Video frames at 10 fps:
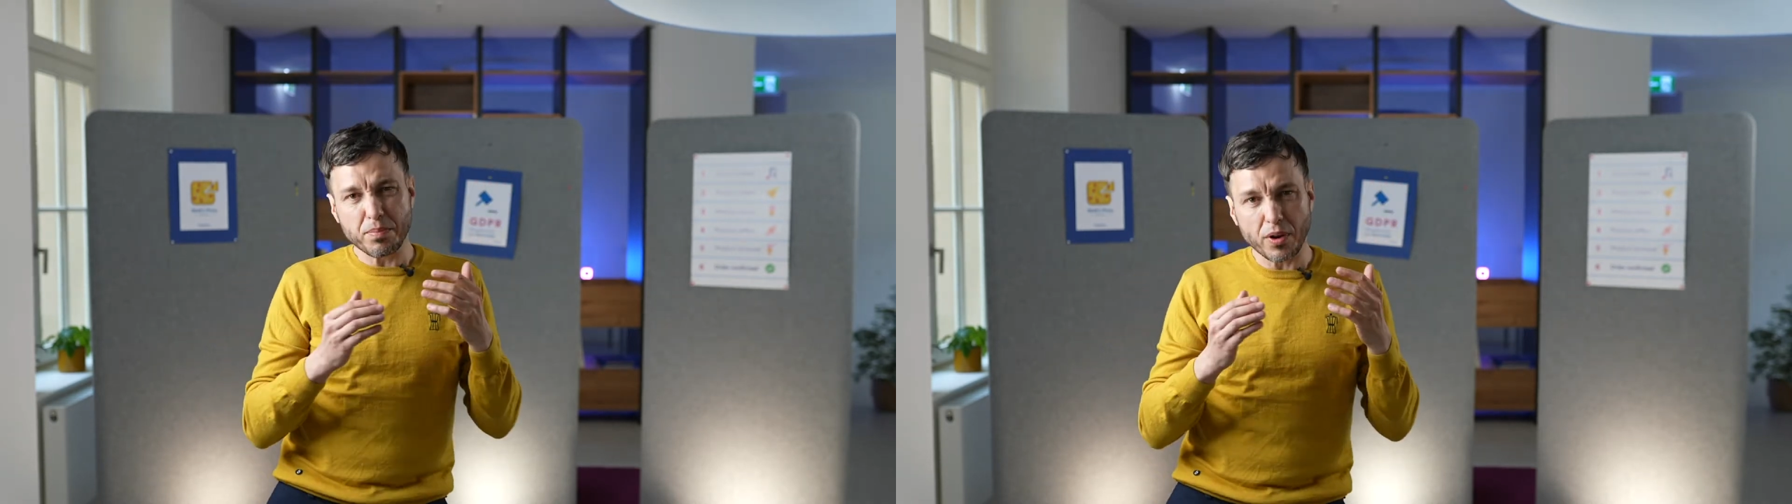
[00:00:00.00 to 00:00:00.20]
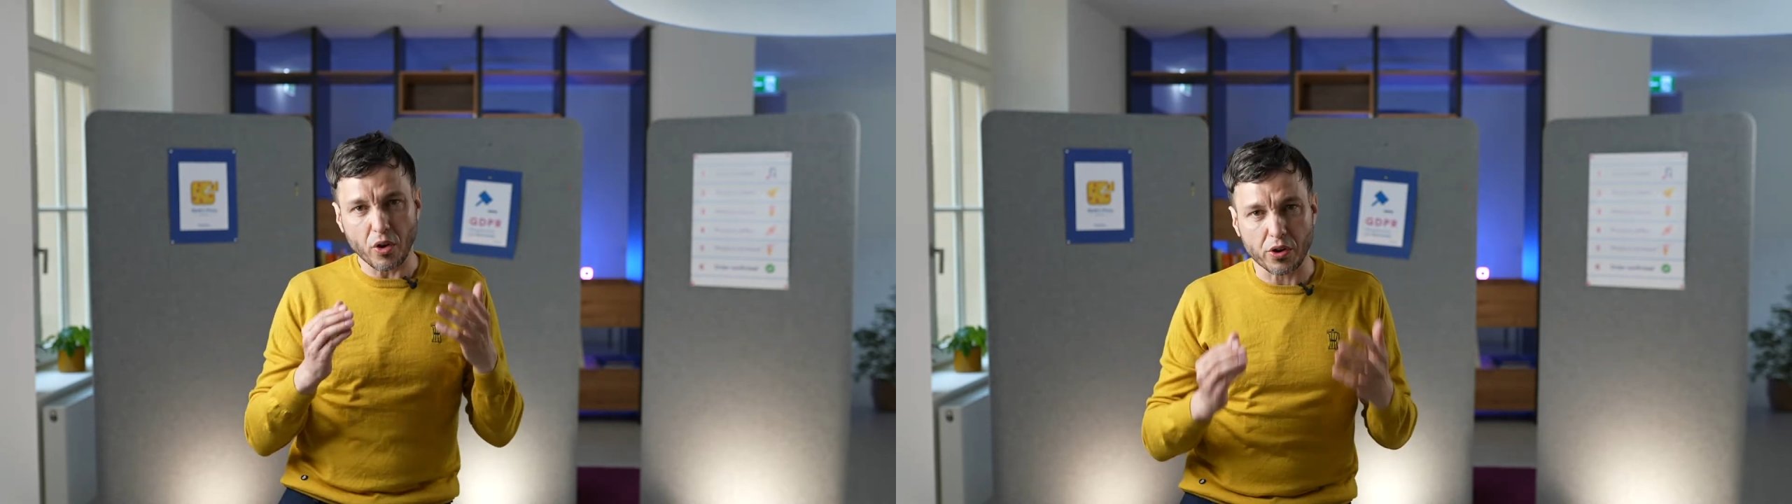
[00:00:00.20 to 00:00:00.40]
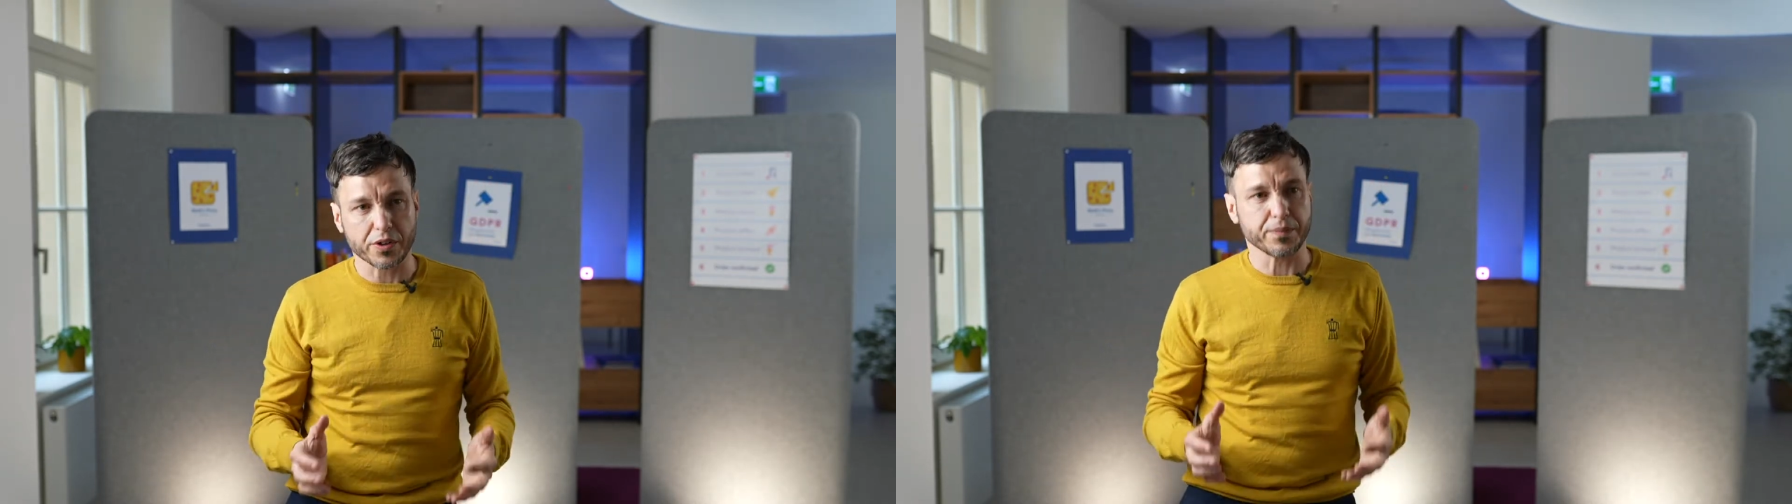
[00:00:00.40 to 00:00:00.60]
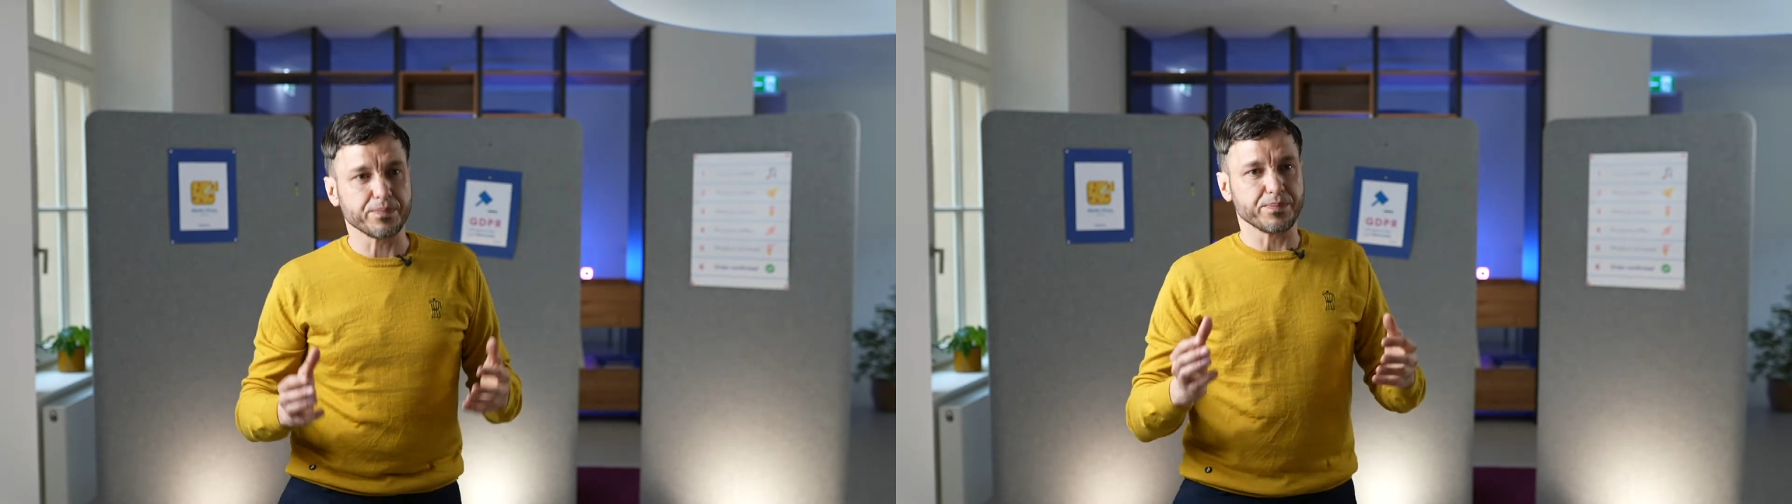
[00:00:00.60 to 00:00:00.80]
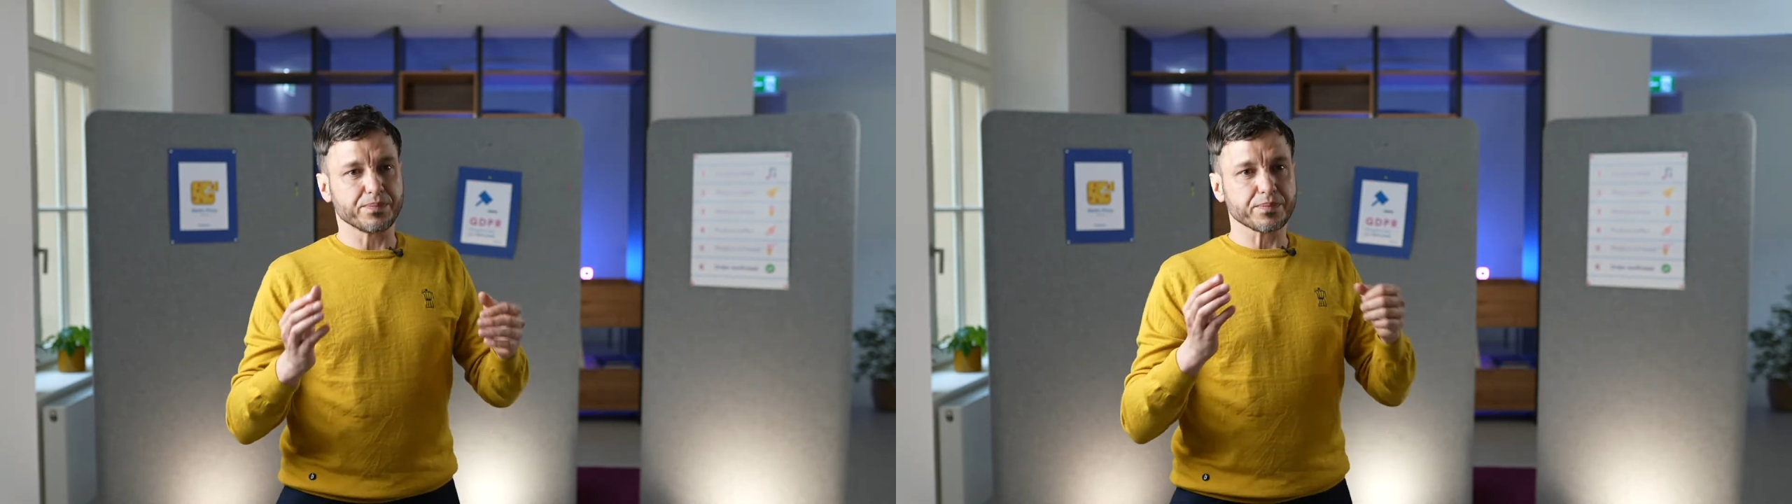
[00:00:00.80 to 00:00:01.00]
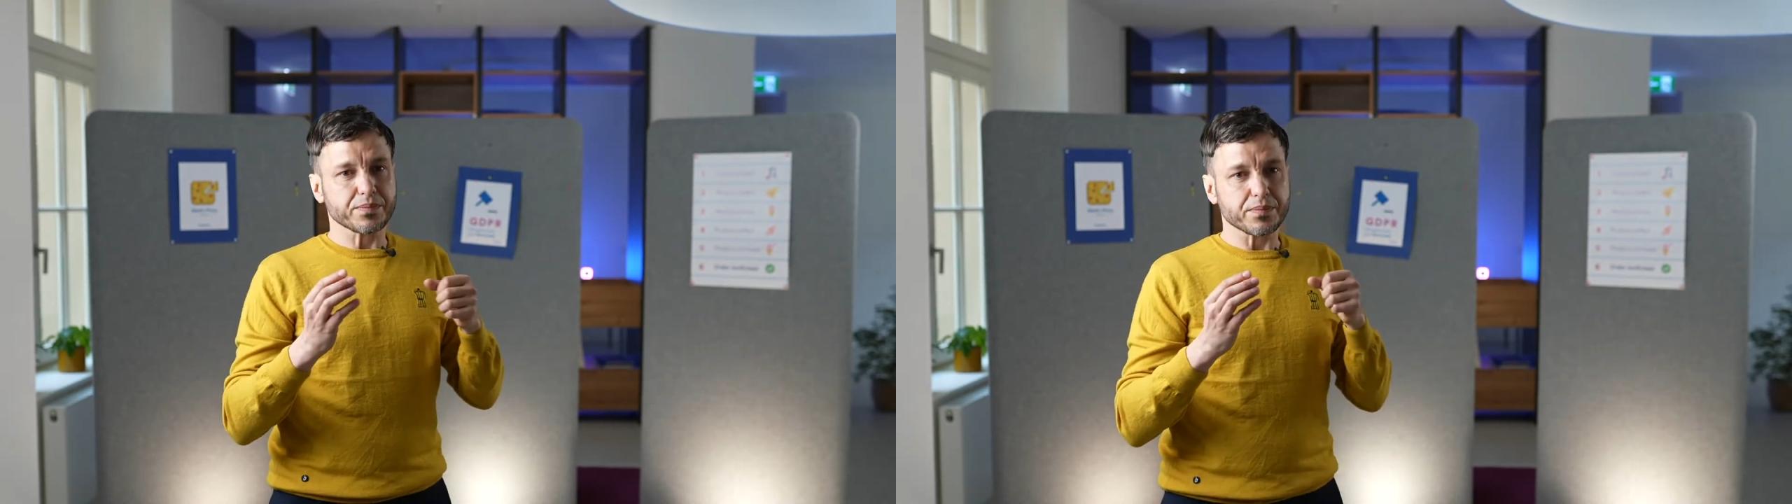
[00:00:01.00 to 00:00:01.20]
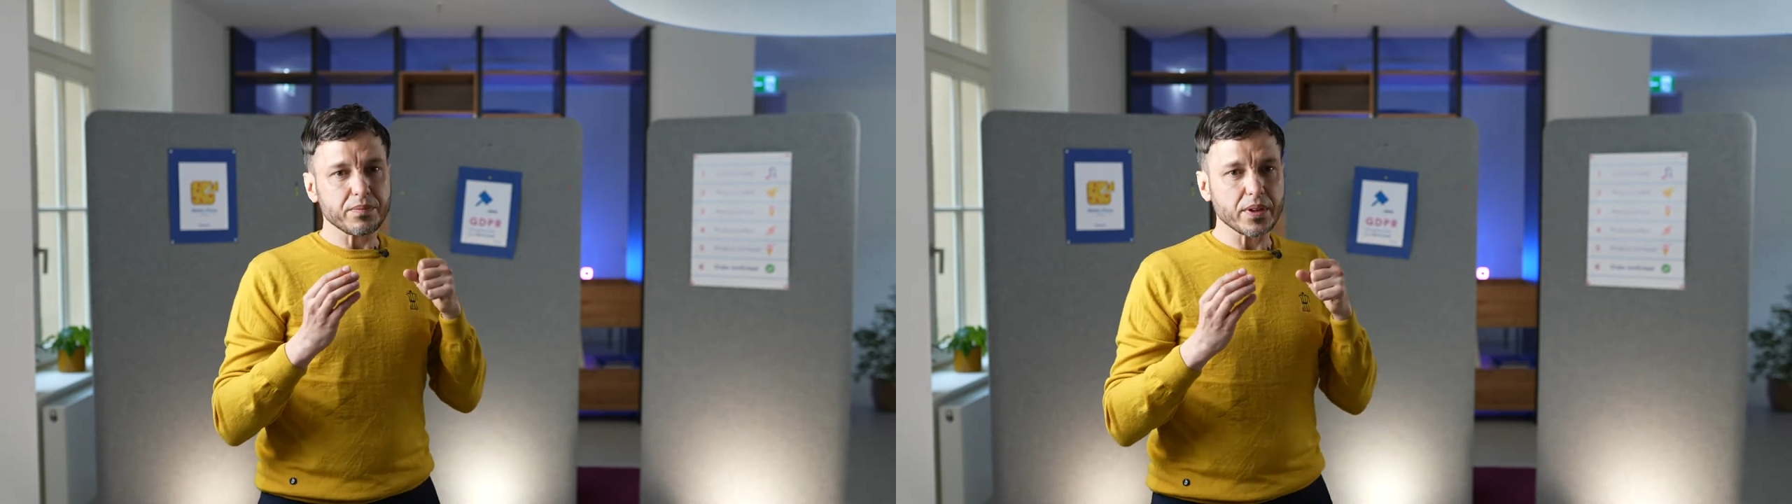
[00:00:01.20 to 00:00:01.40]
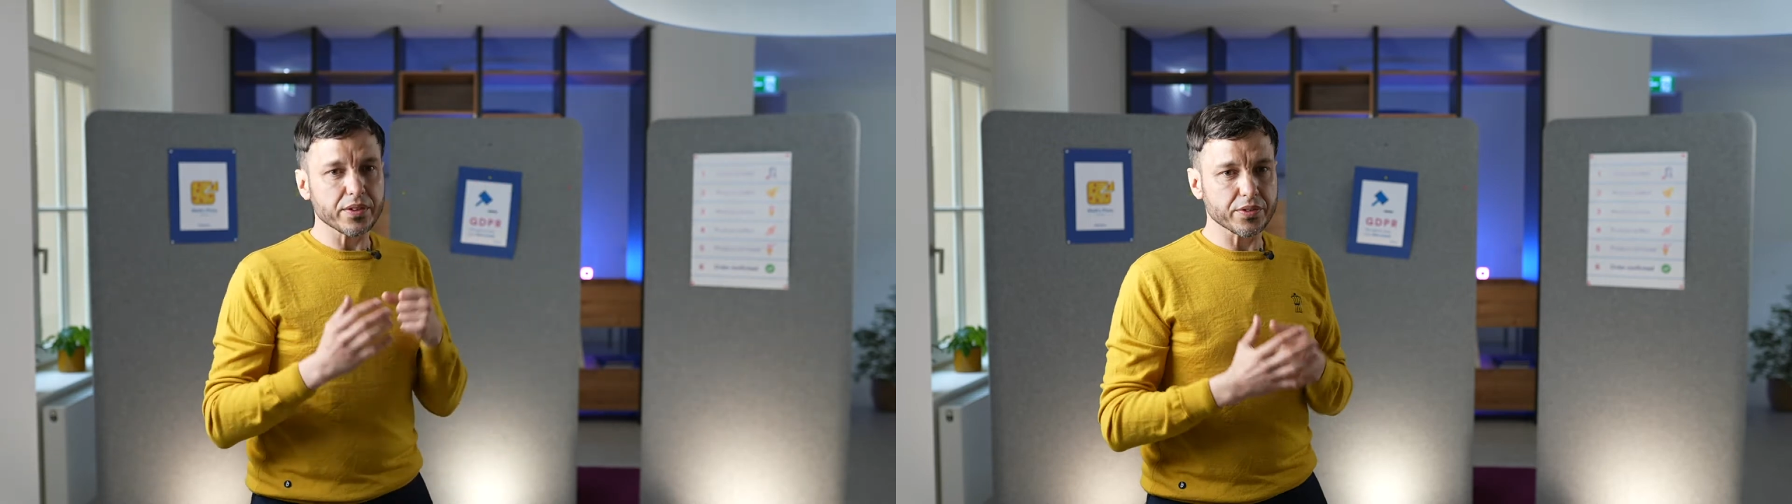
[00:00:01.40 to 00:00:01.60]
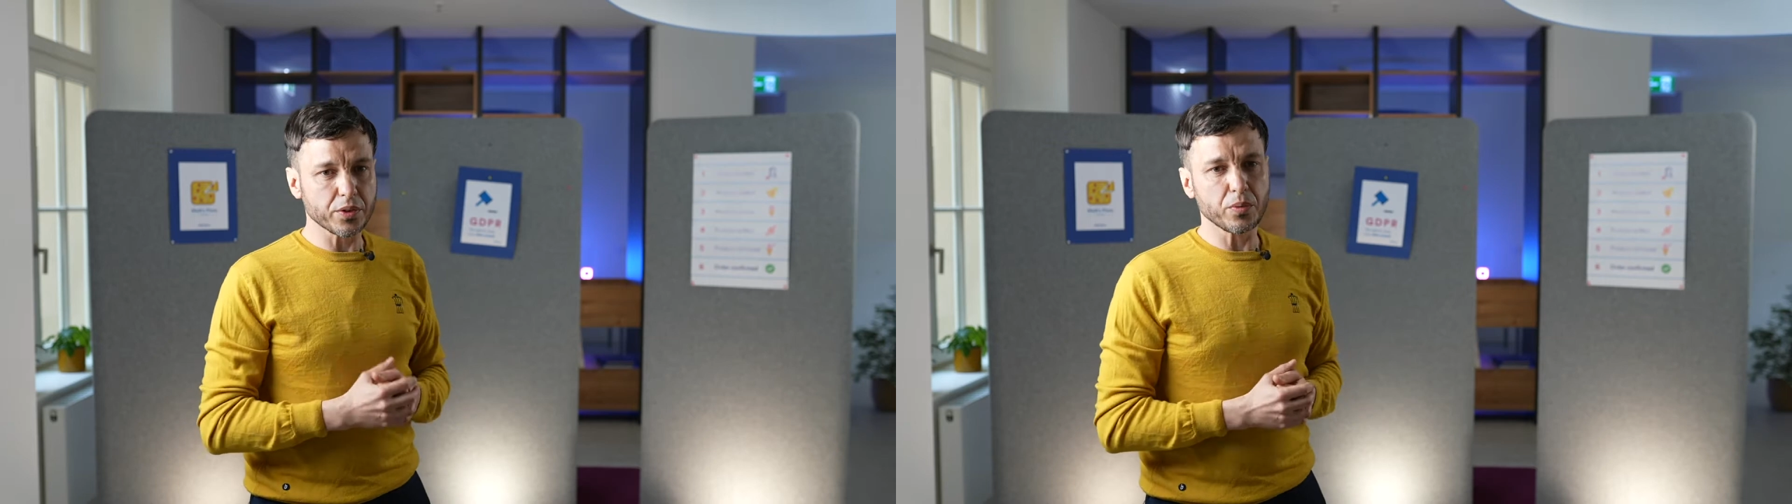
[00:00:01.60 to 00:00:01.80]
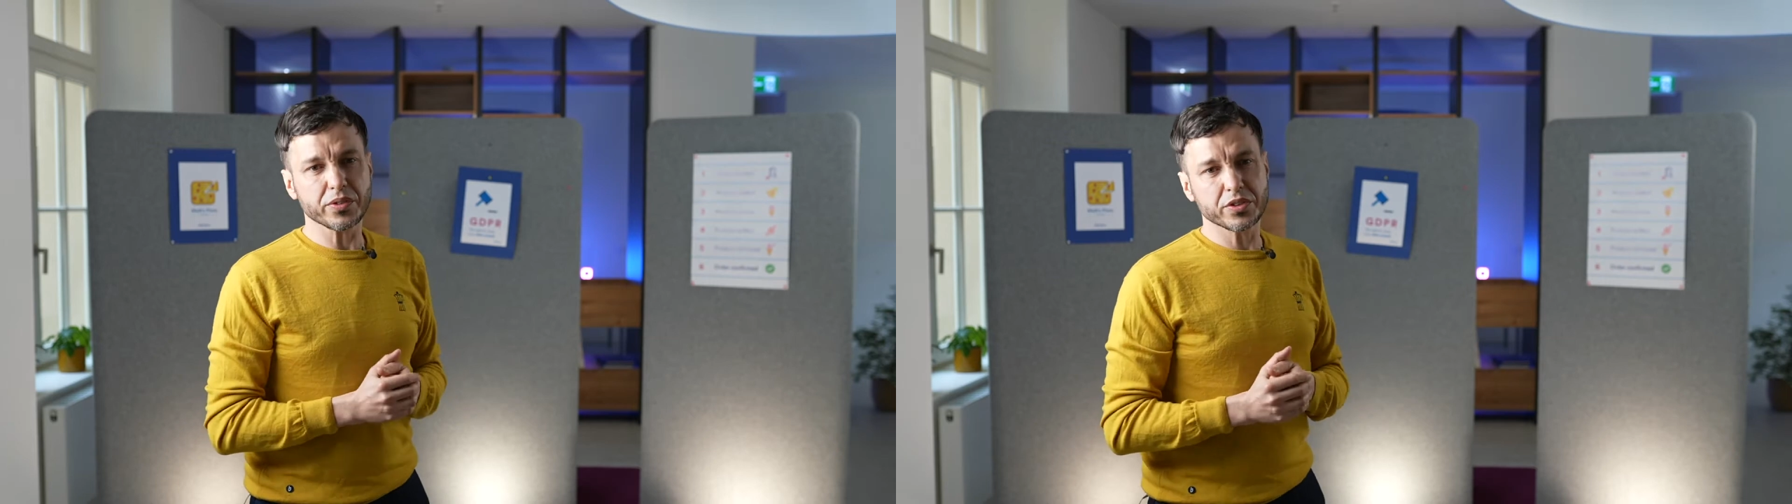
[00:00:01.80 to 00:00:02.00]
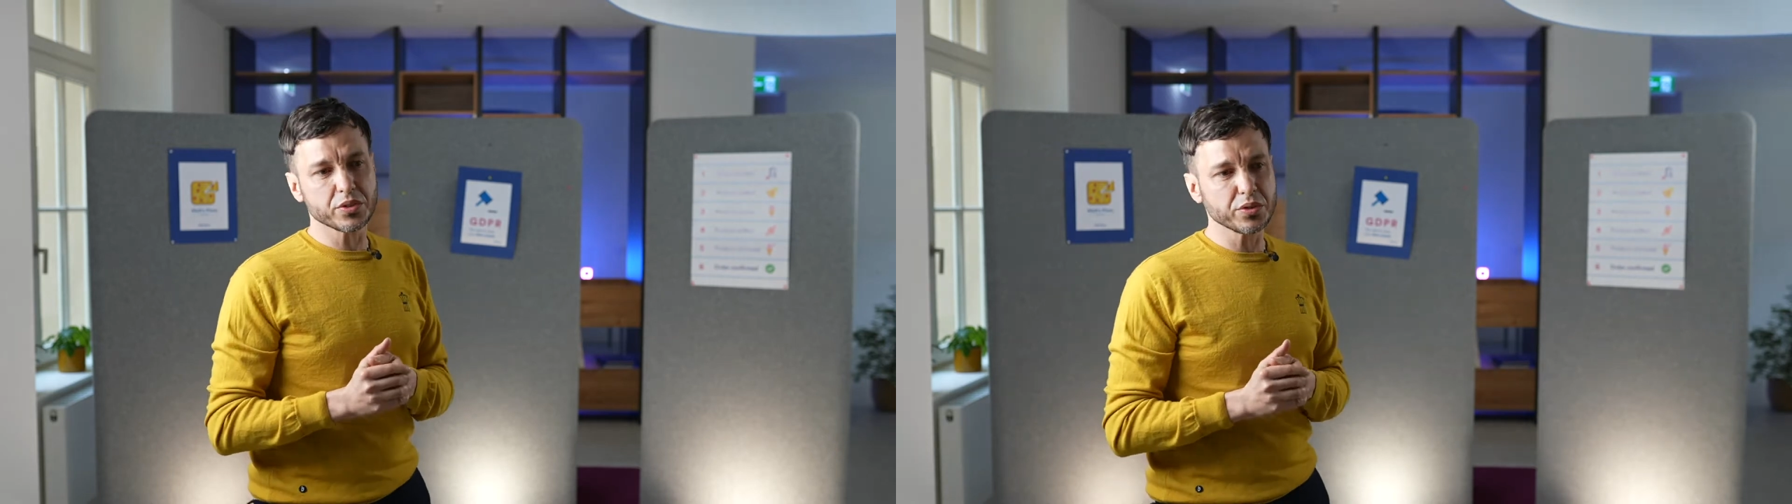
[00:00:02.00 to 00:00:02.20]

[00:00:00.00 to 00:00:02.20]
log. So what to do